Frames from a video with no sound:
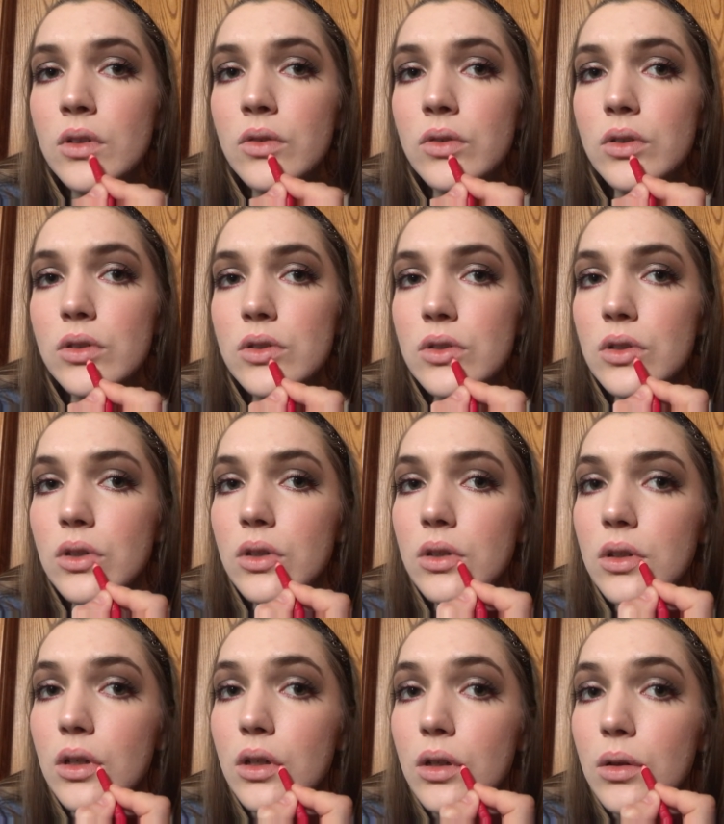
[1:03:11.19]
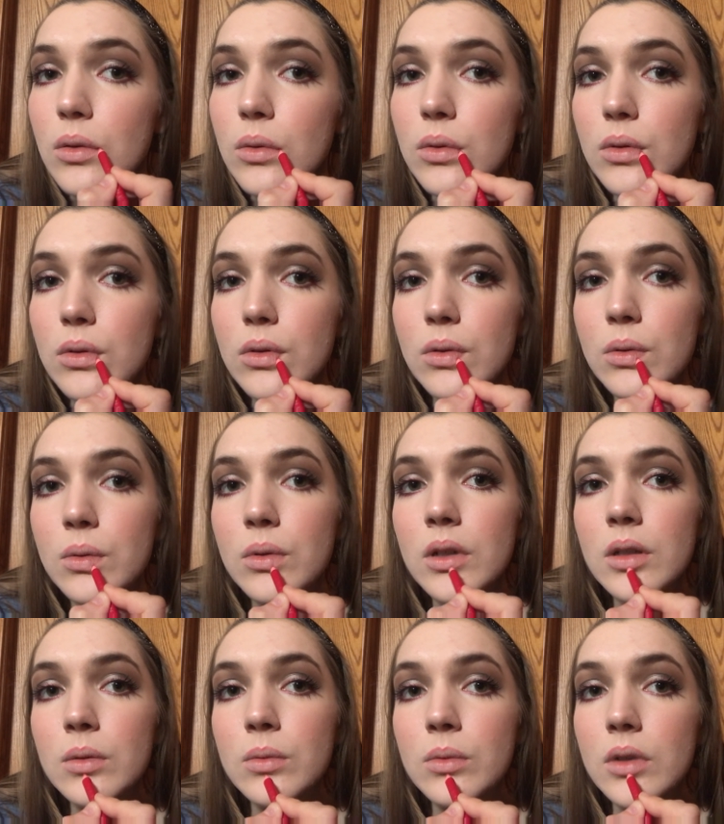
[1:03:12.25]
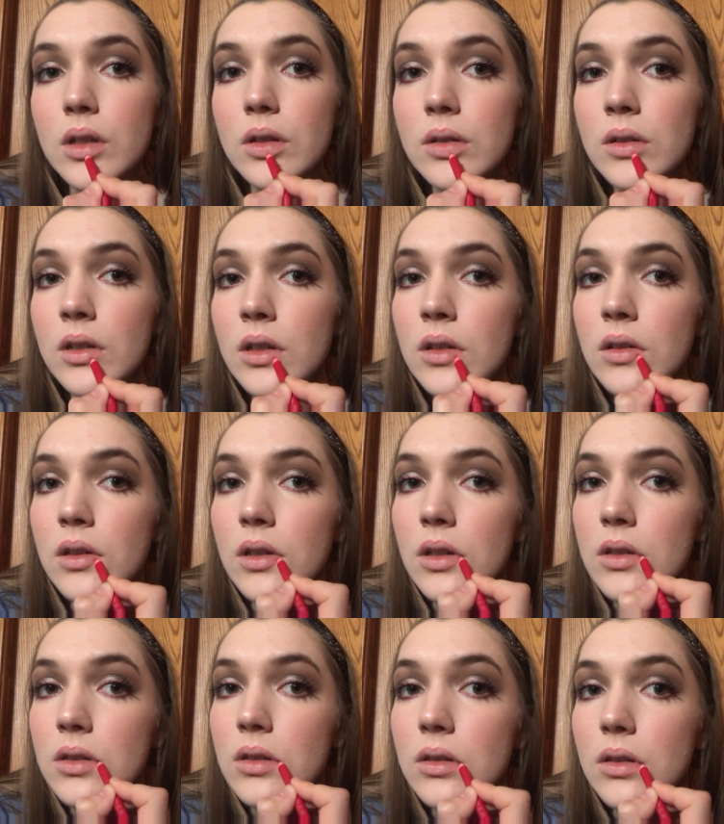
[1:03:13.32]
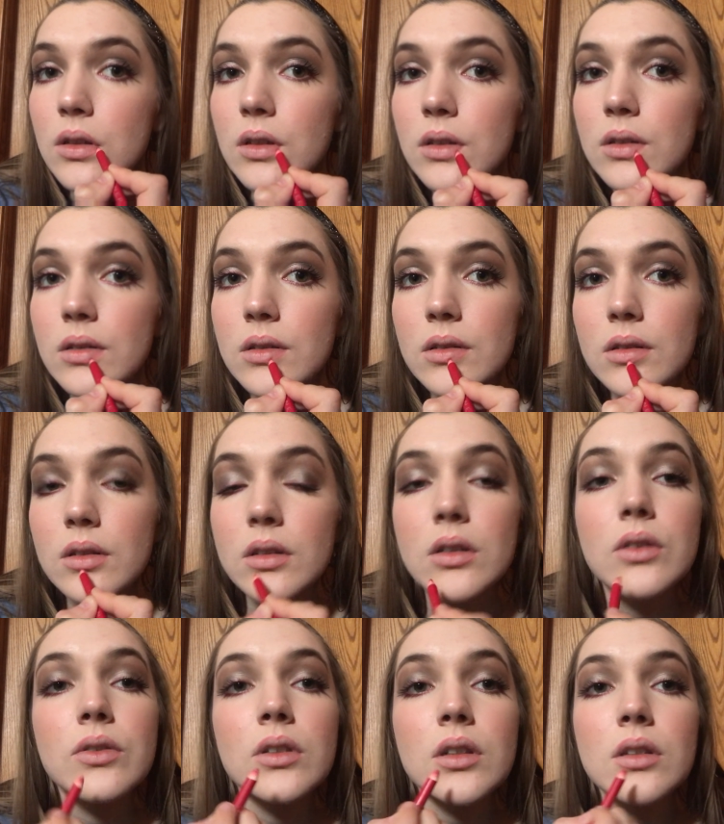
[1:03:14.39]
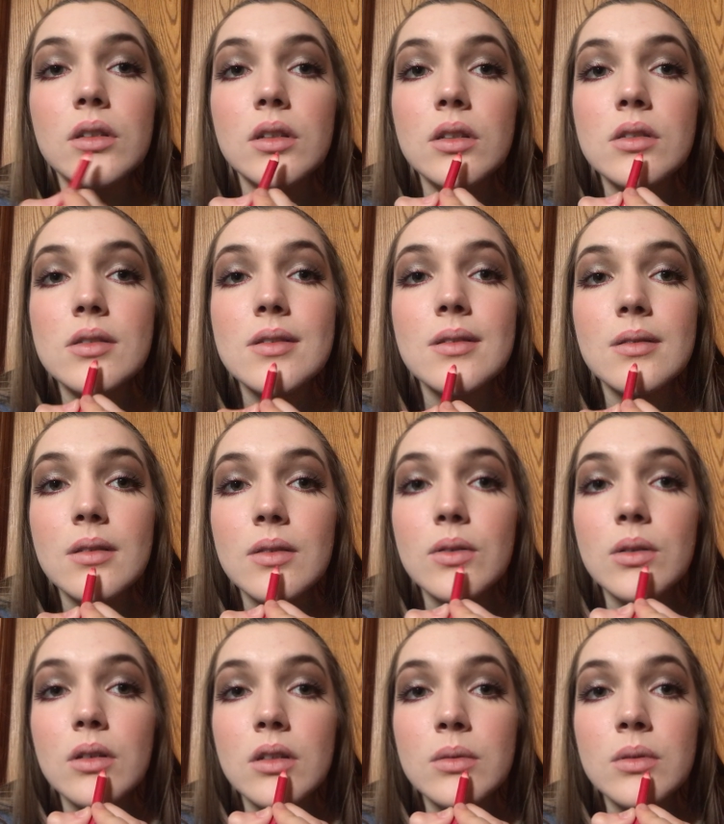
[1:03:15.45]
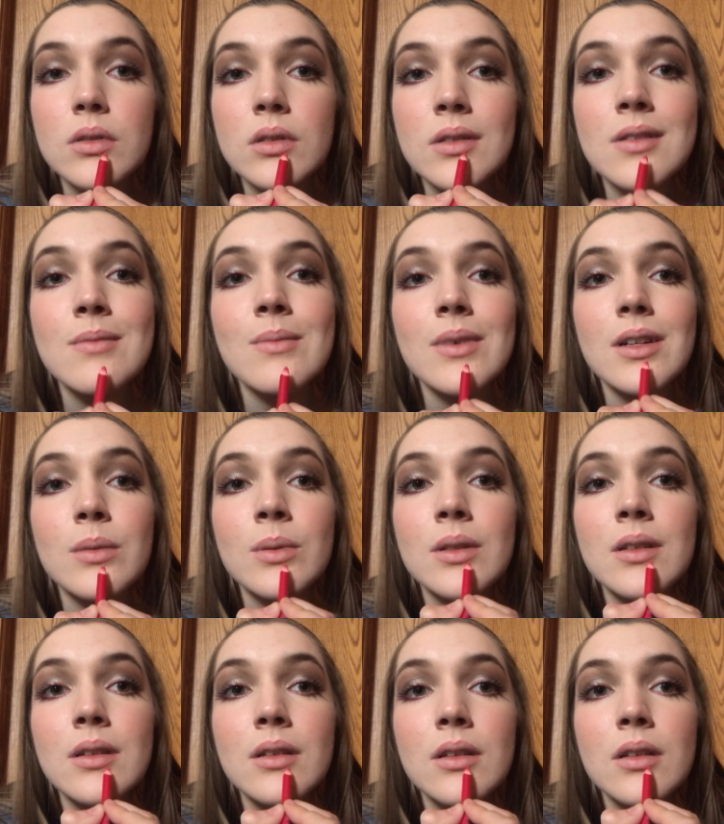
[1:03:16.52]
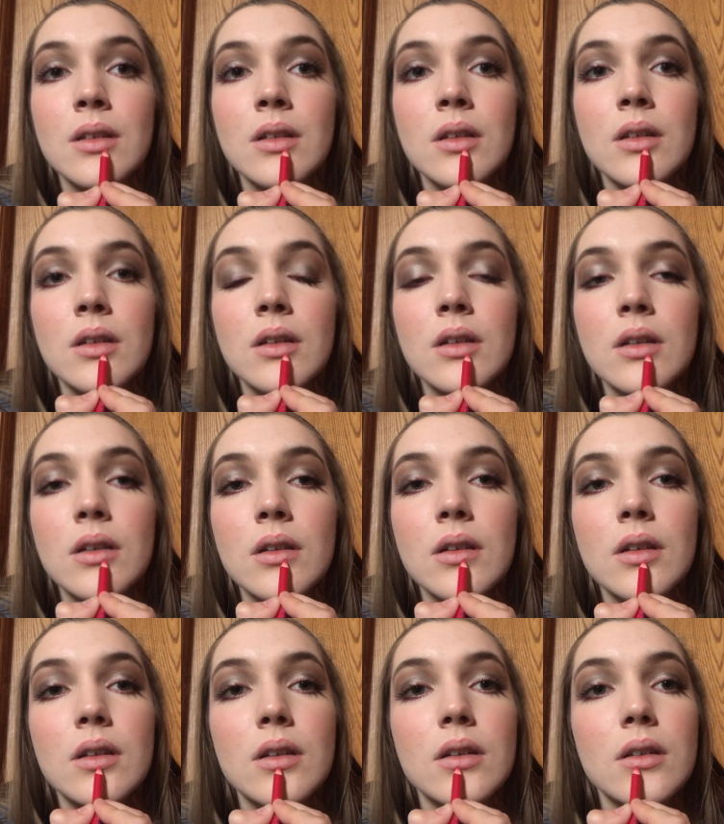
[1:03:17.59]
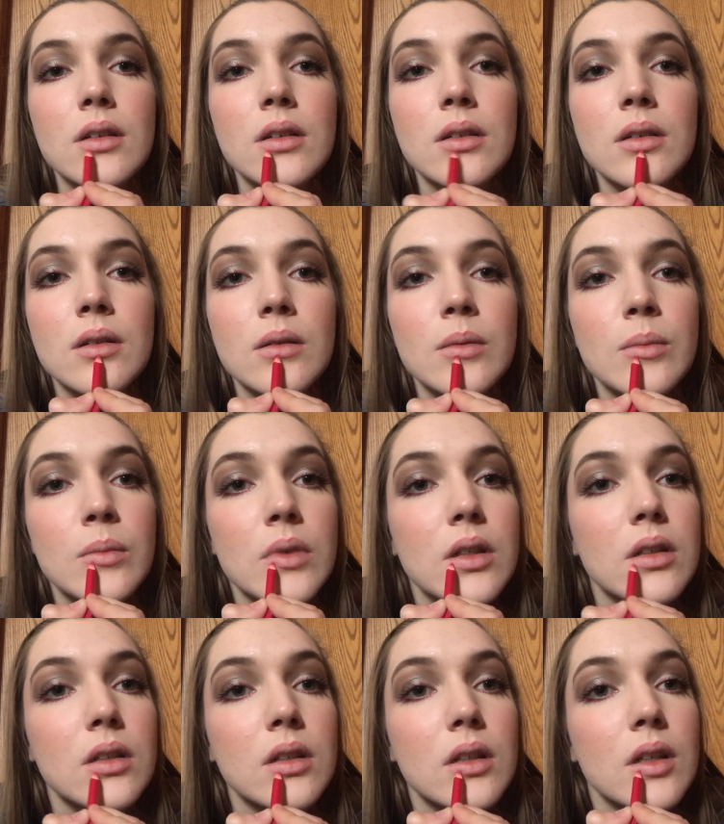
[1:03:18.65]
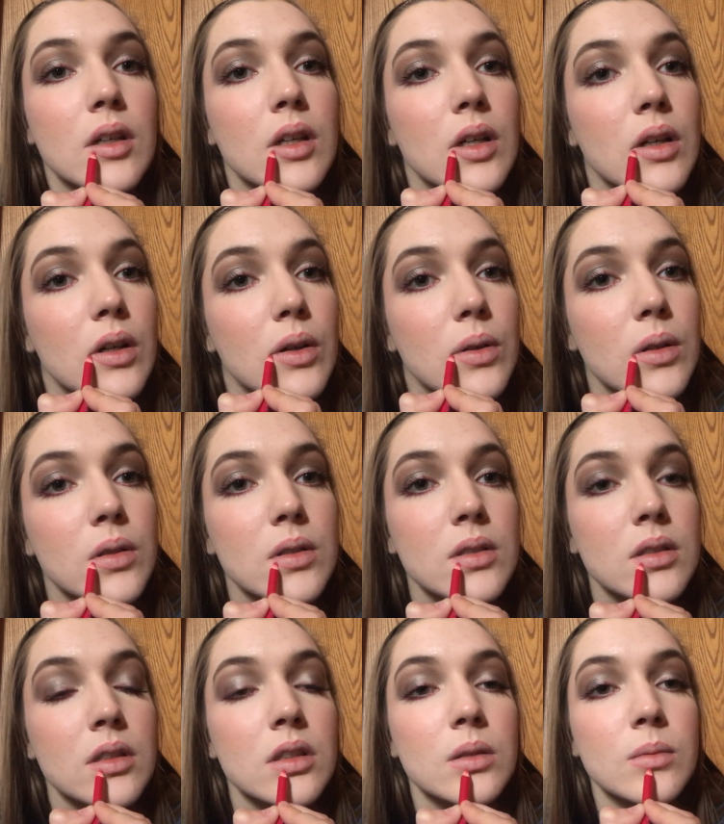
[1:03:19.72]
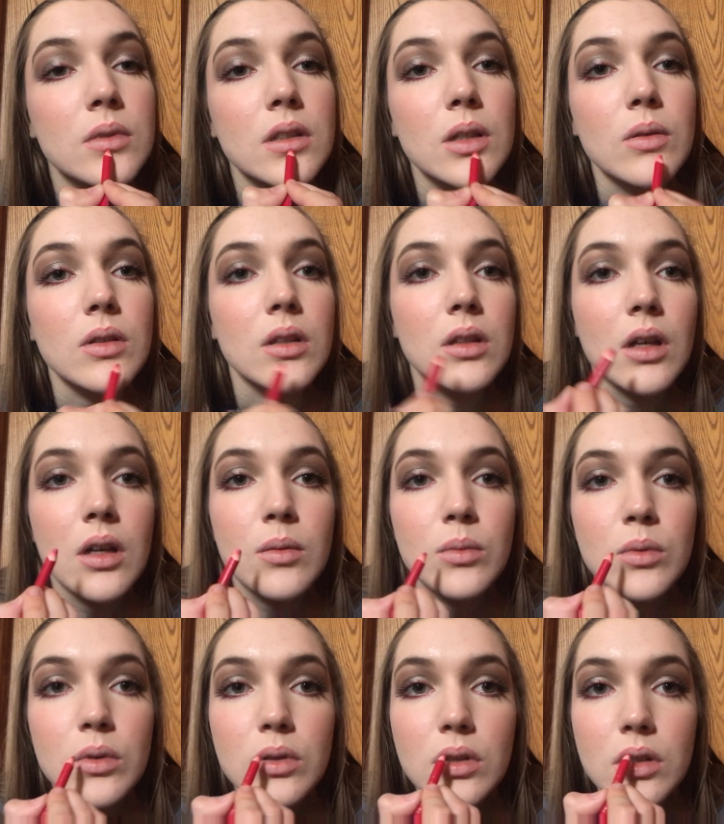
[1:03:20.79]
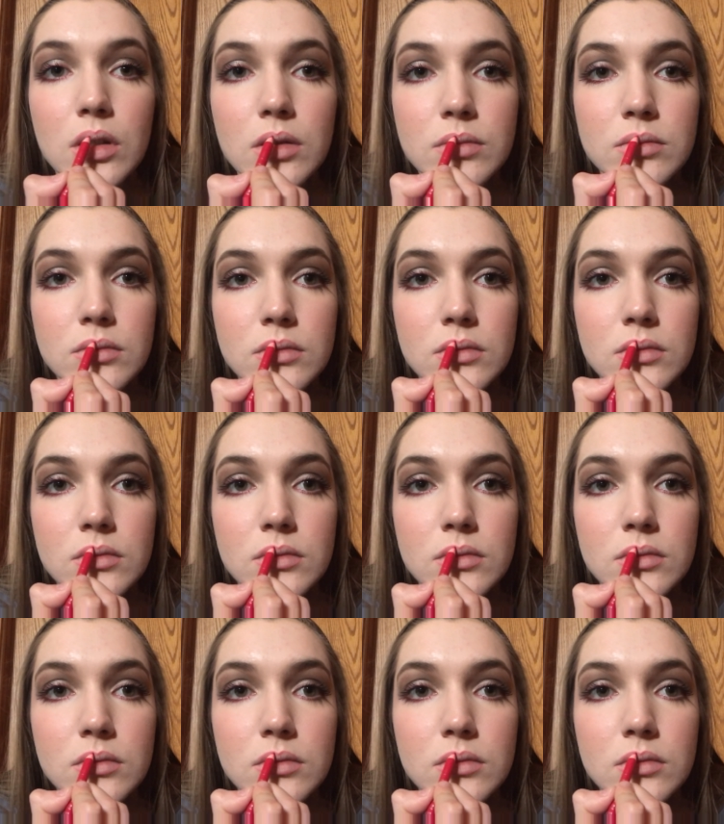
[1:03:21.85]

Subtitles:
for sure, like, Wet n Wild highlights and, like, e.l.f. highlights have always been good in my opinion. But now they're just coming out with a lot more